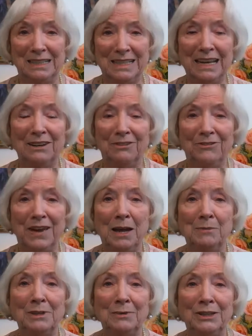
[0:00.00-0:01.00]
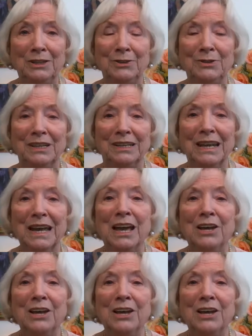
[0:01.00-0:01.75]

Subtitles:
It's like a family reunion.